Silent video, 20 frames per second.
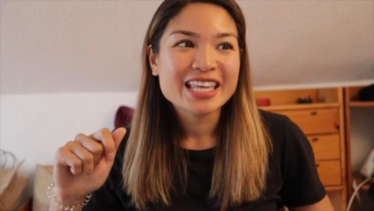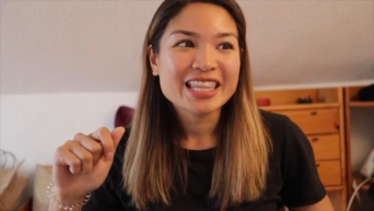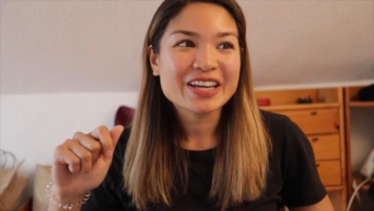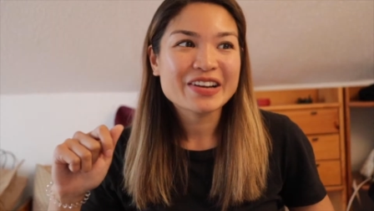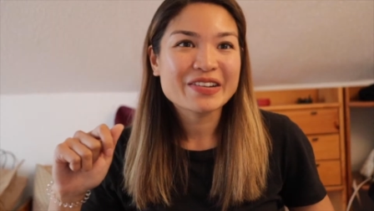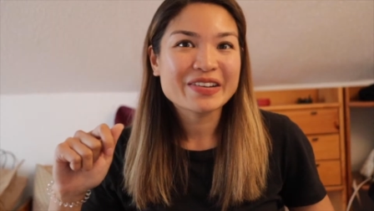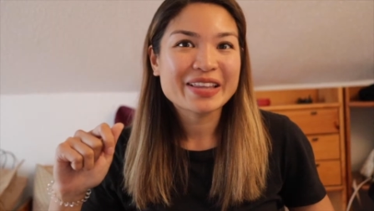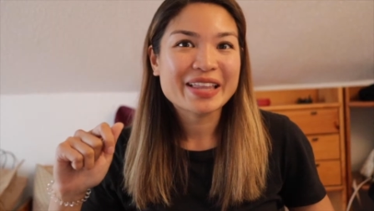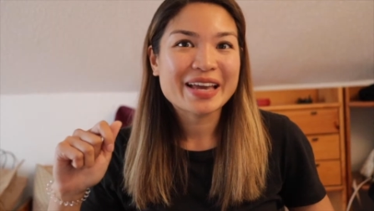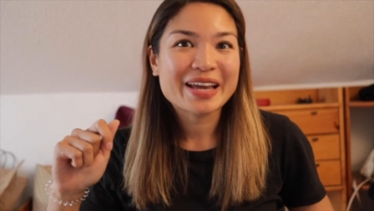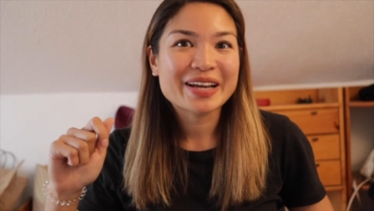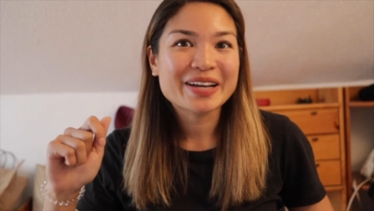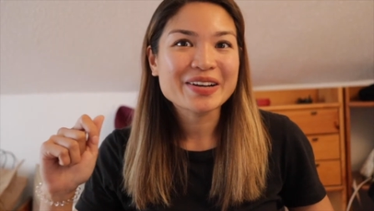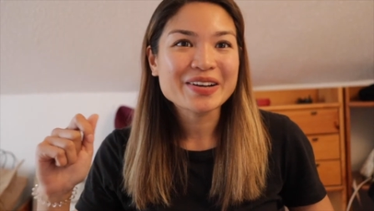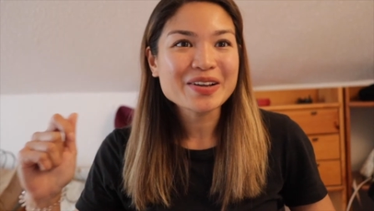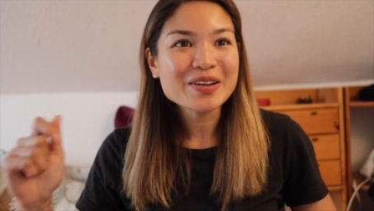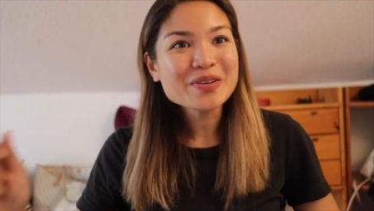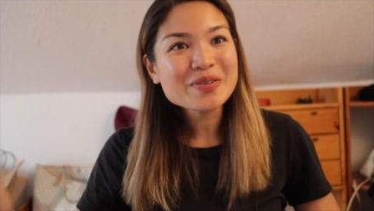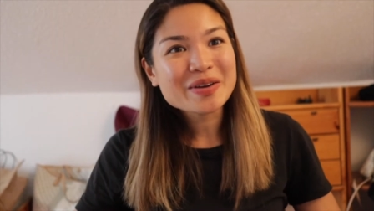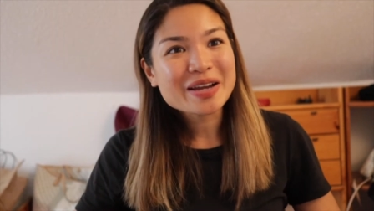they were like,
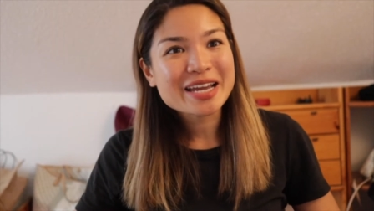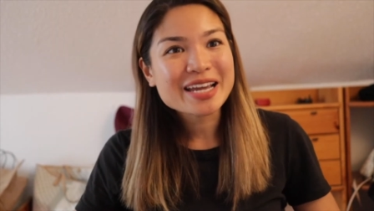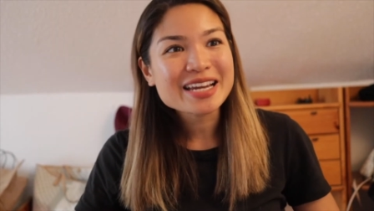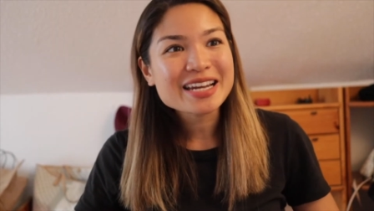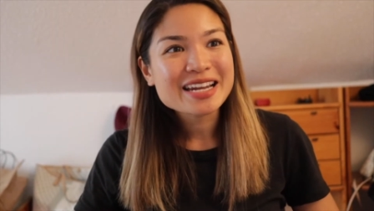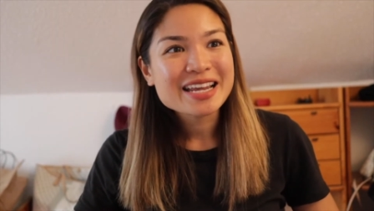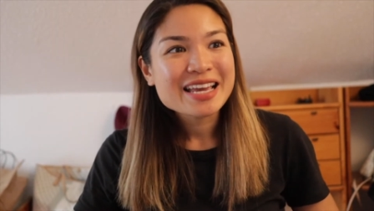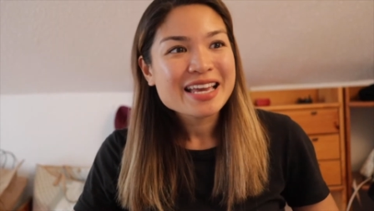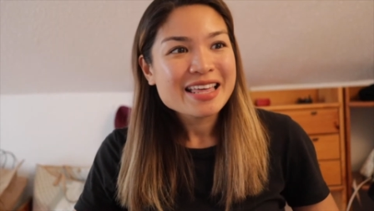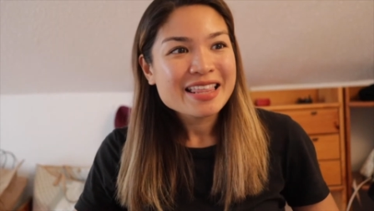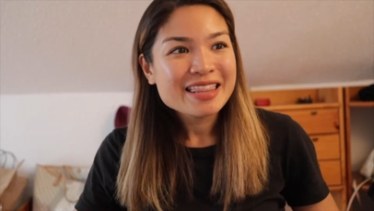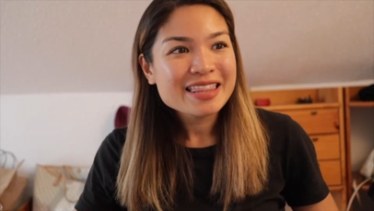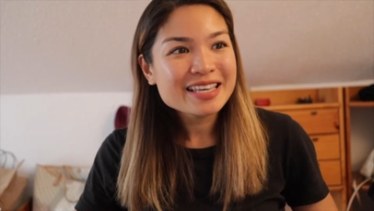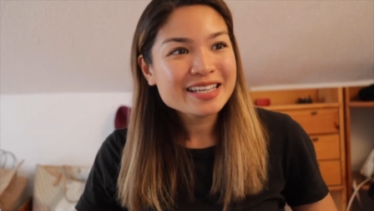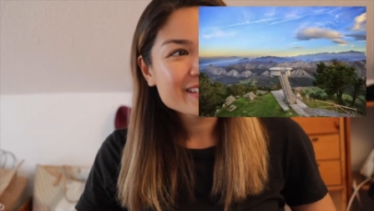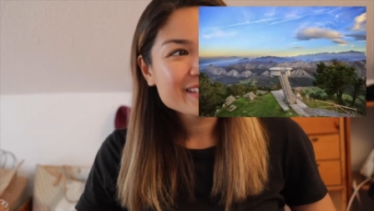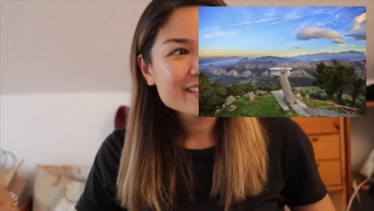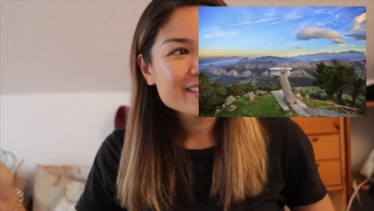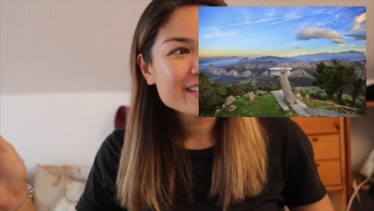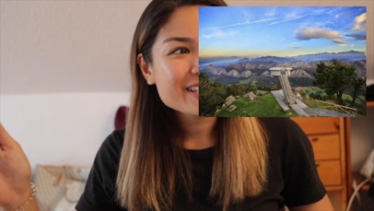all right,
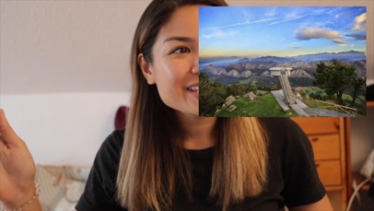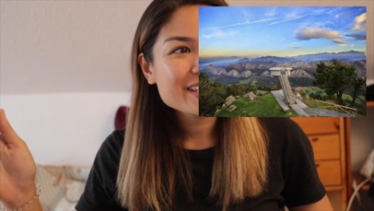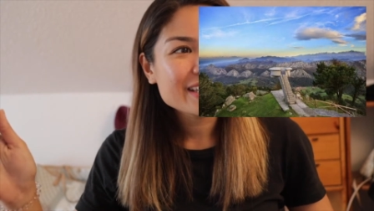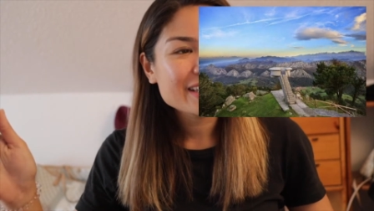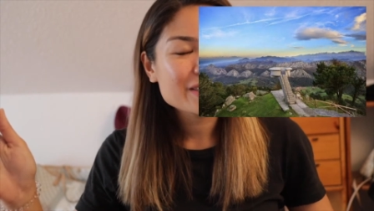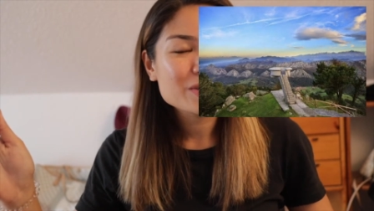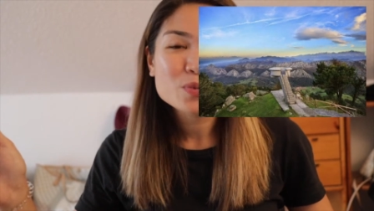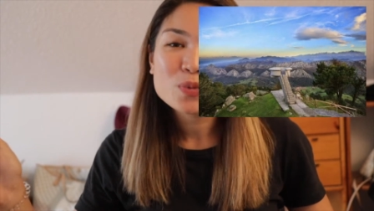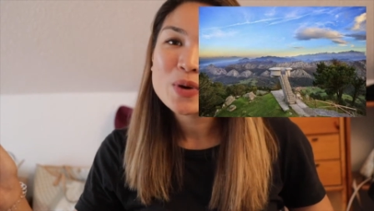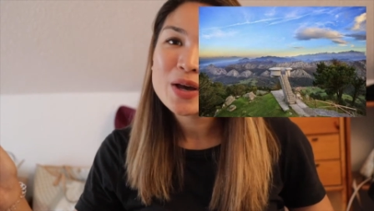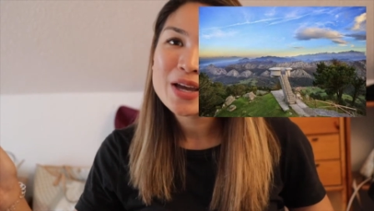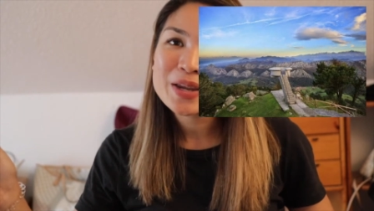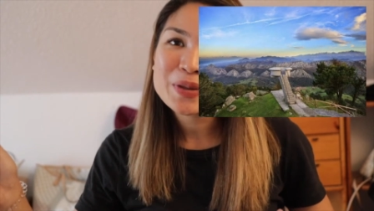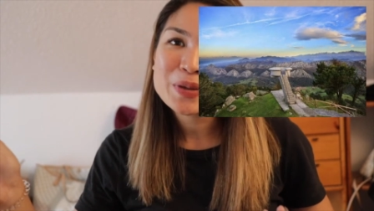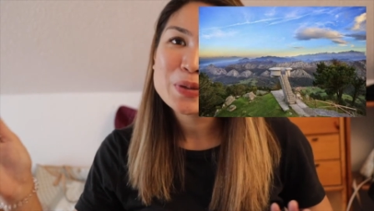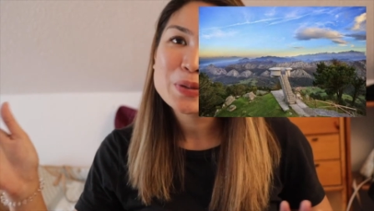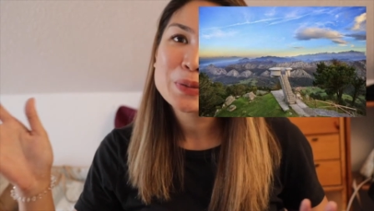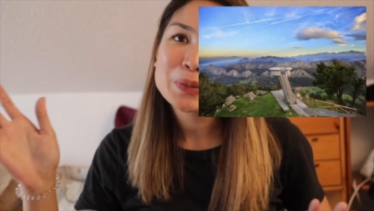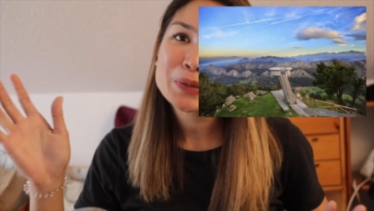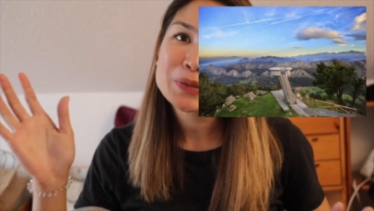this is what
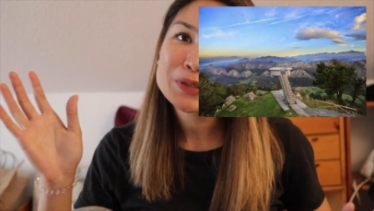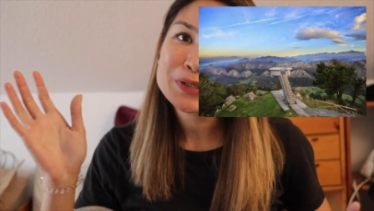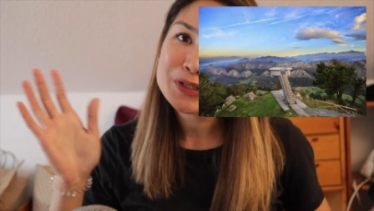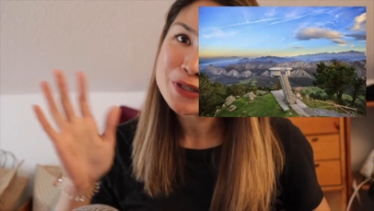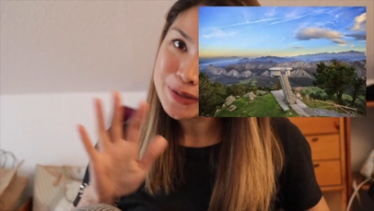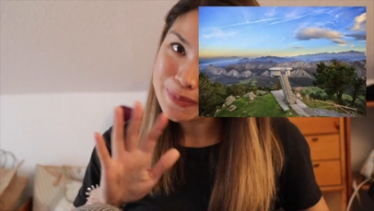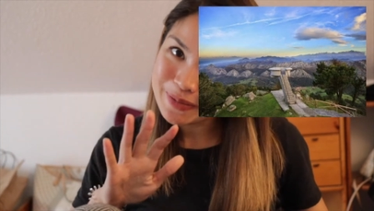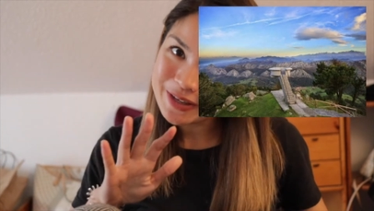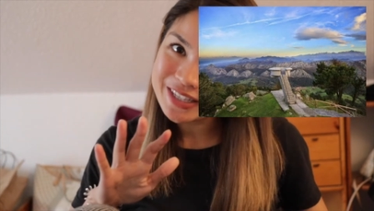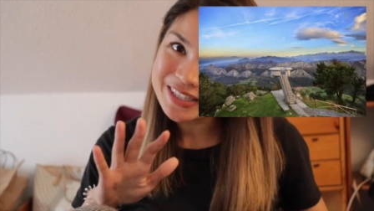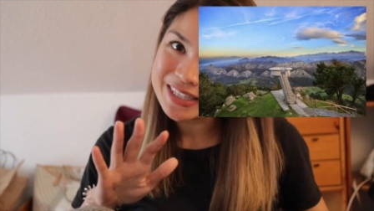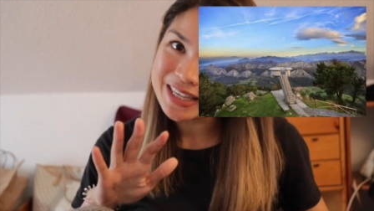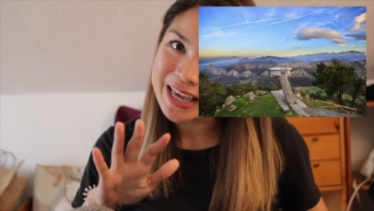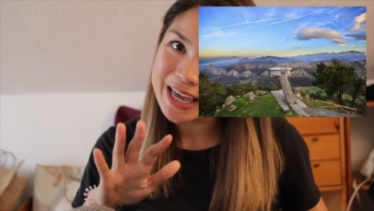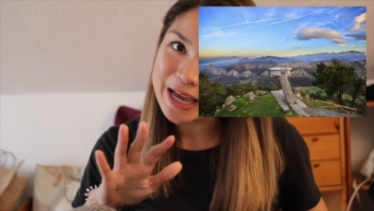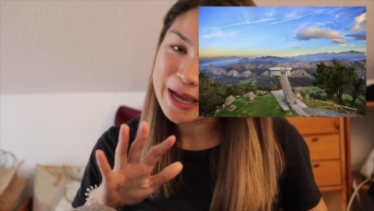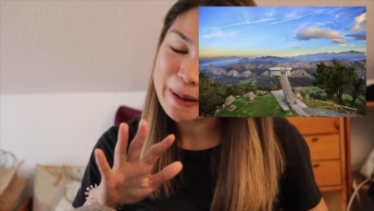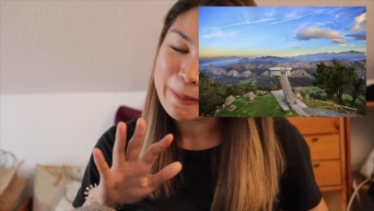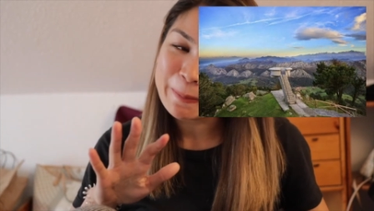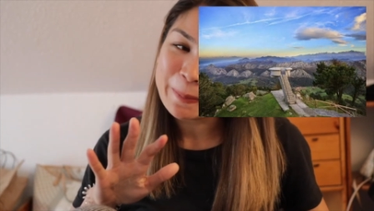you should be
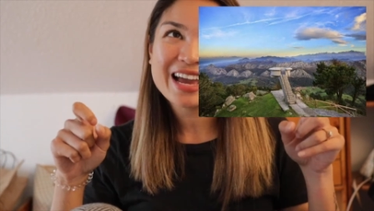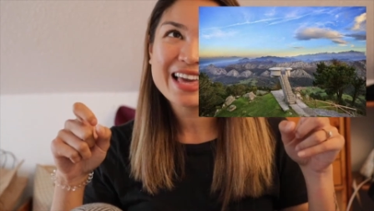seeing.